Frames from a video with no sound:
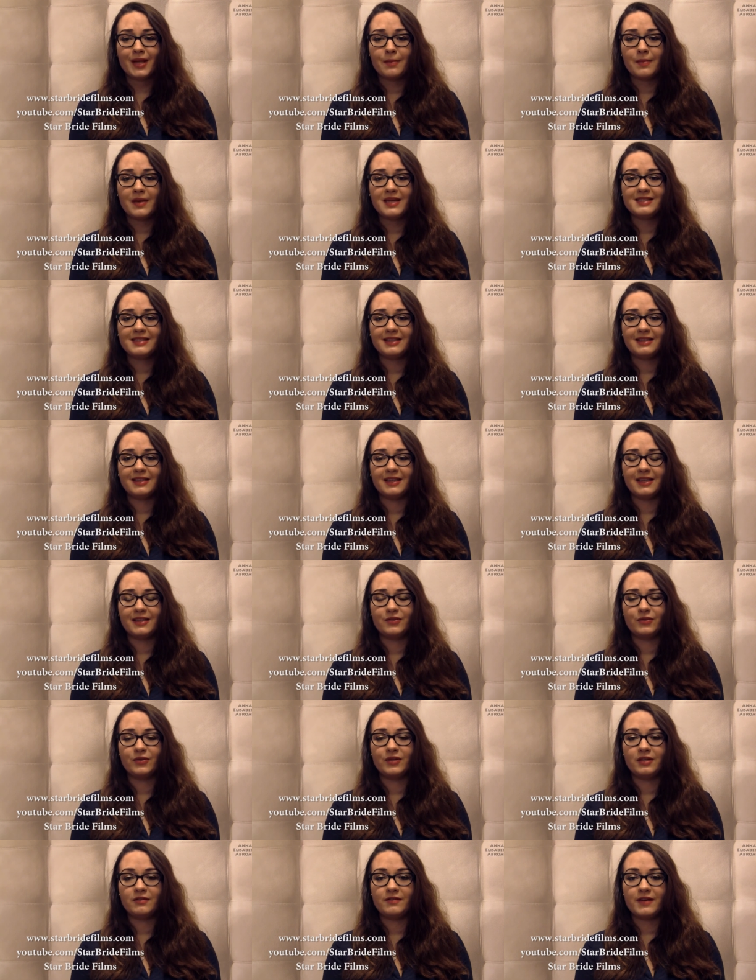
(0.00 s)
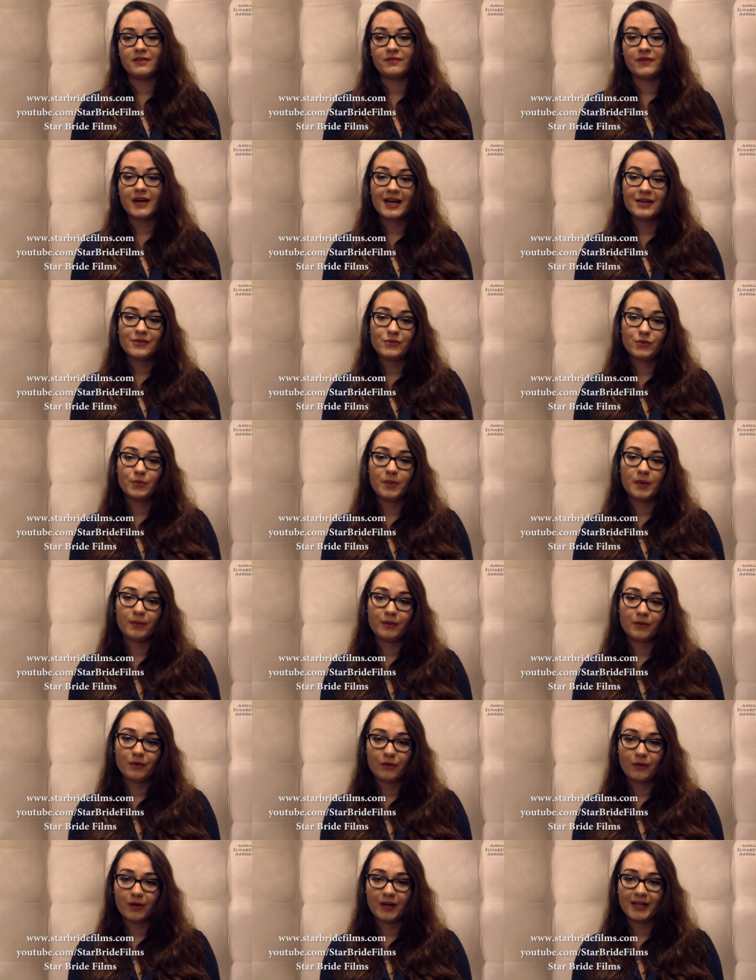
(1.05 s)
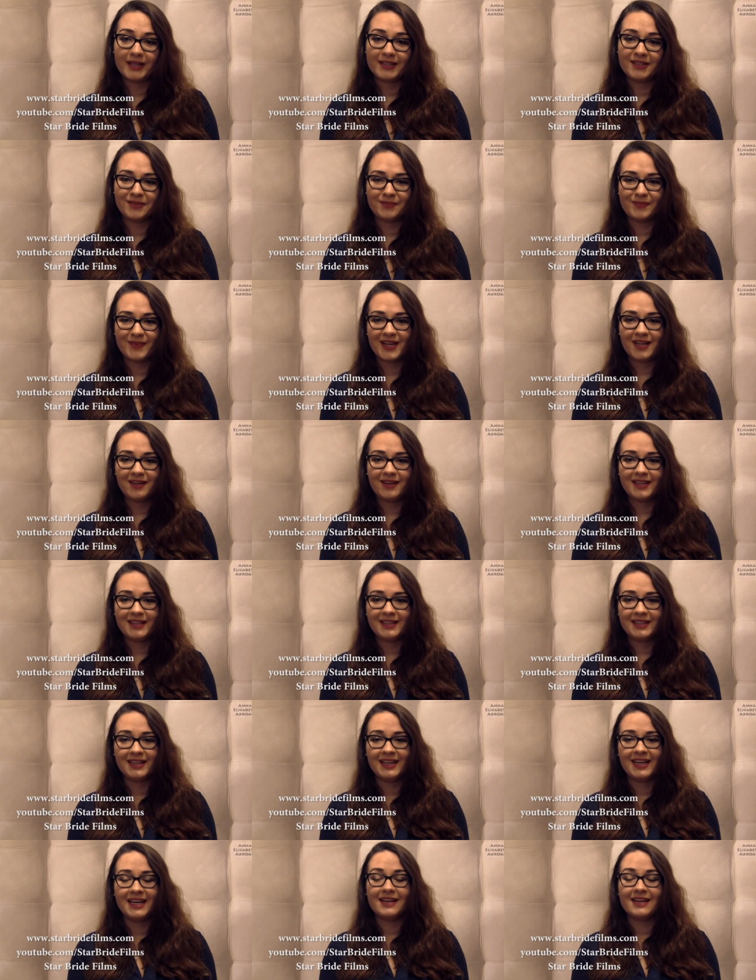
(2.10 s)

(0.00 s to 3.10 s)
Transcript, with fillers: basically to give advice to people who are getting married